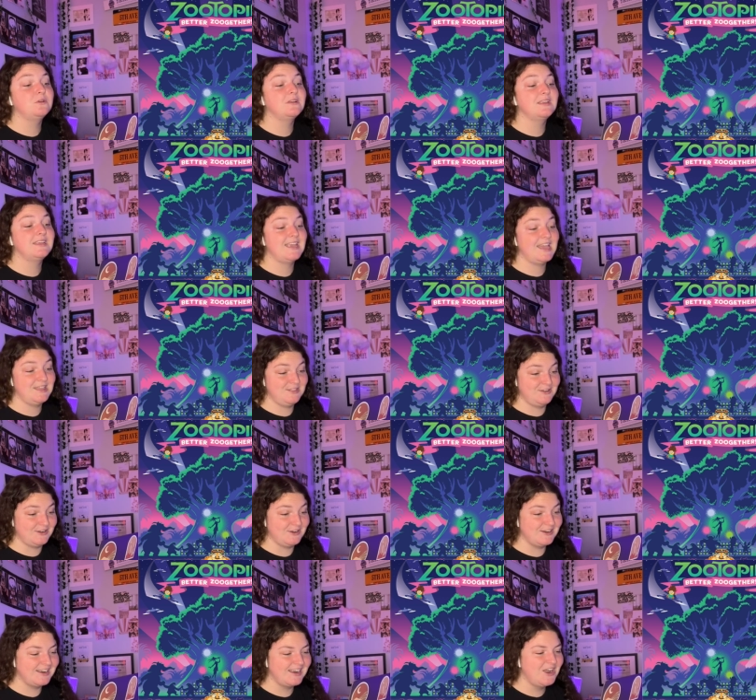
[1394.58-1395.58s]

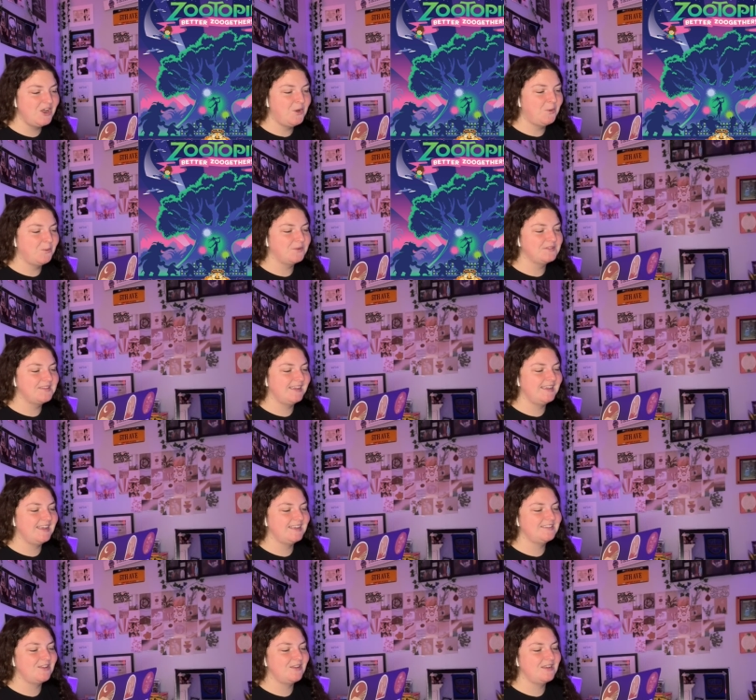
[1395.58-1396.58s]
Together will take
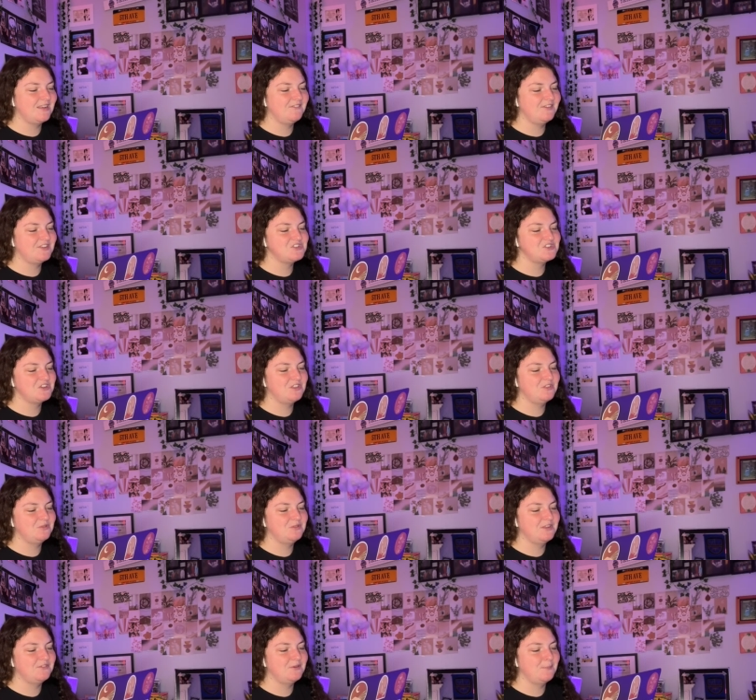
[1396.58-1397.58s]
guests on an adventure through
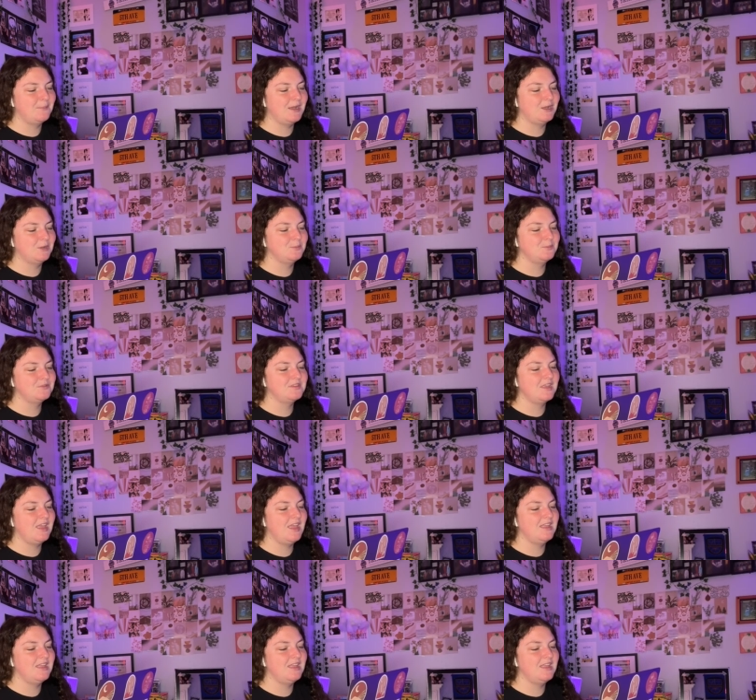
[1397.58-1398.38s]
different biomes